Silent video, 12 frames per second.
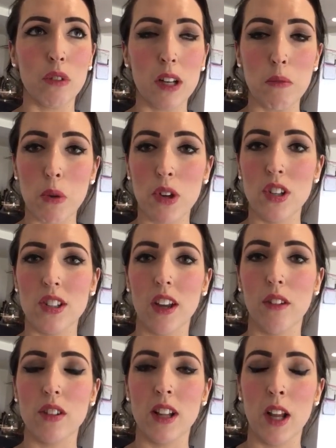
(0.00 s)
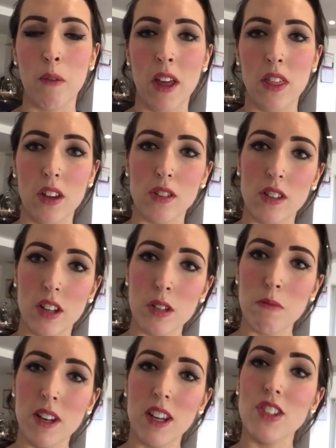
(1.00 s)
really push yourself to the limit in those
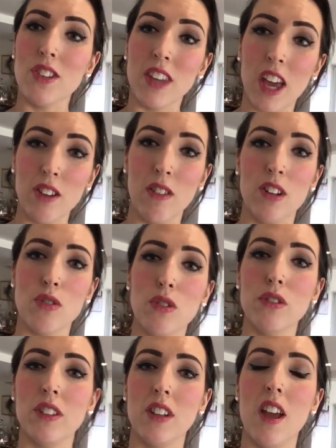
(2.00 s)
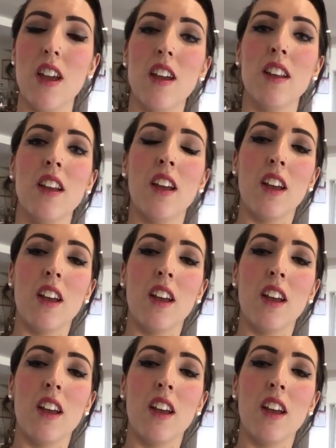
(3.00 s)
30 minutes. You get your endorphin hit.